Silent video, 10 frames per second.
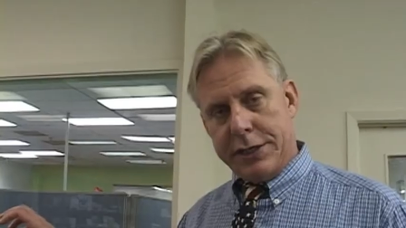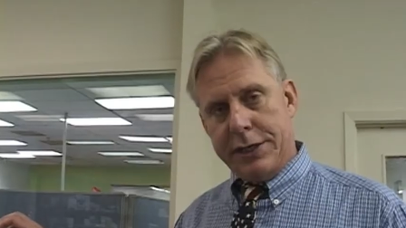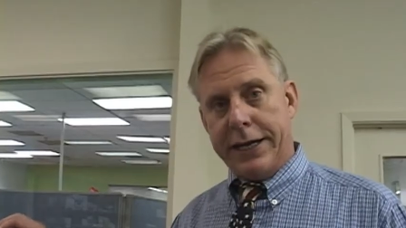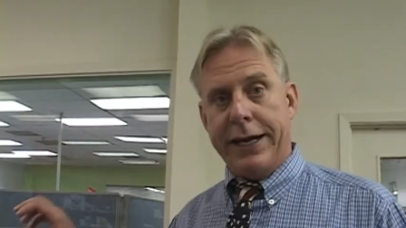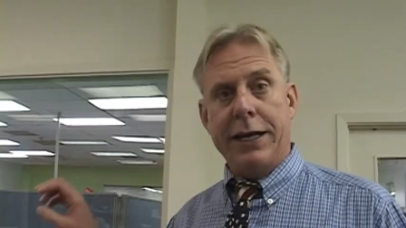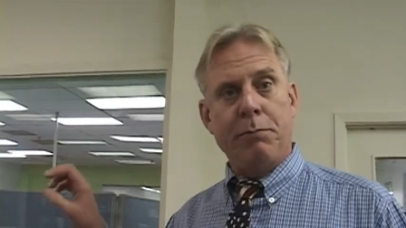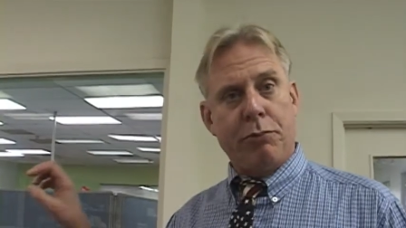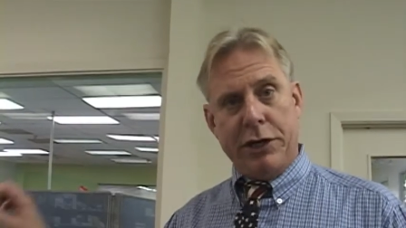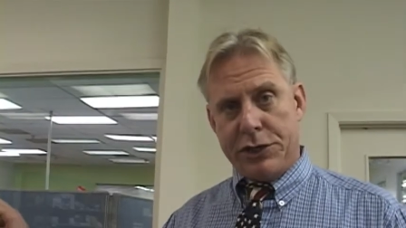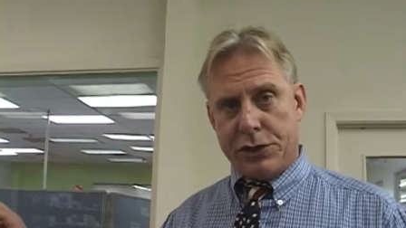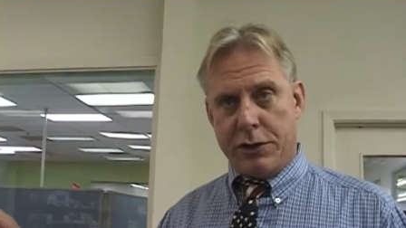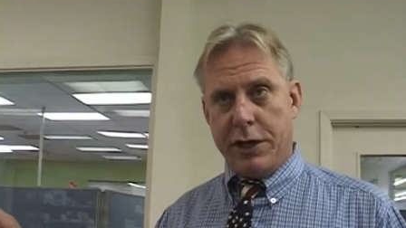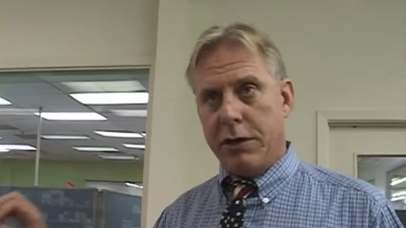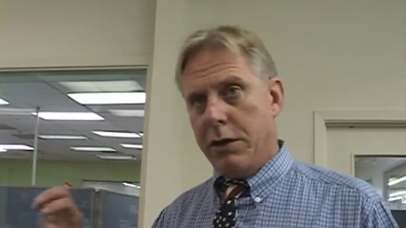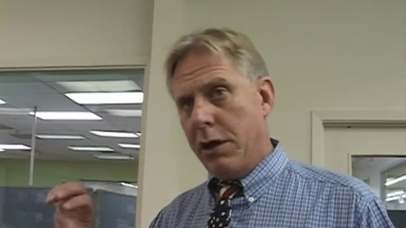it and pre-sort
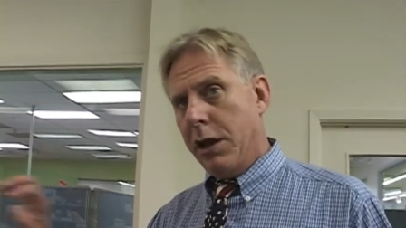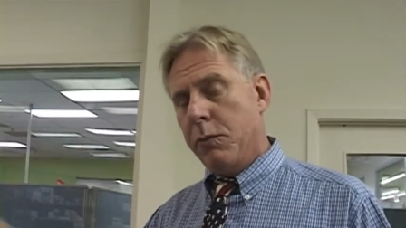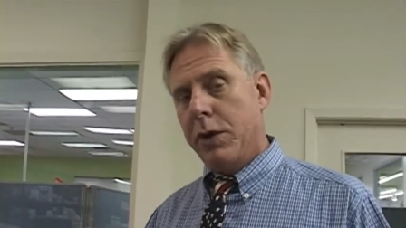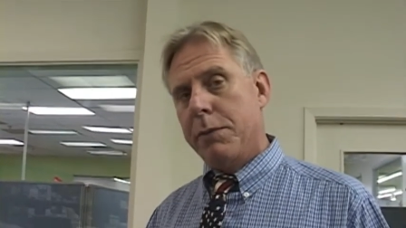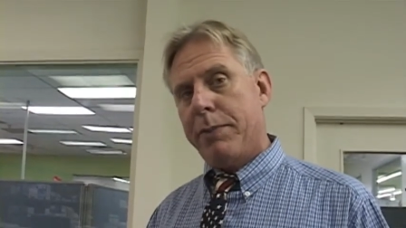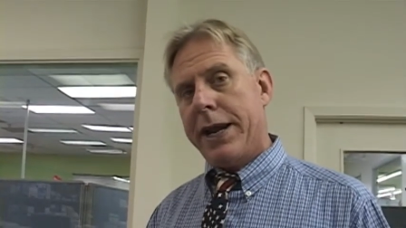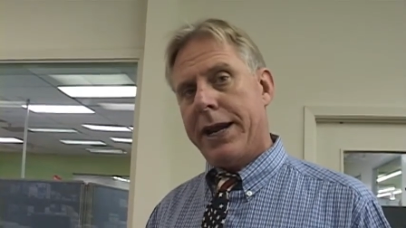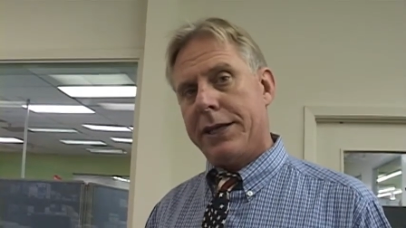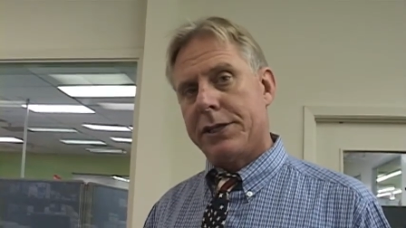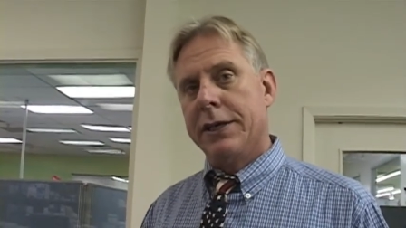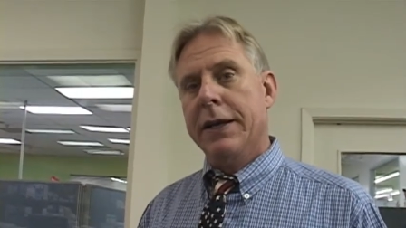it all in one pass.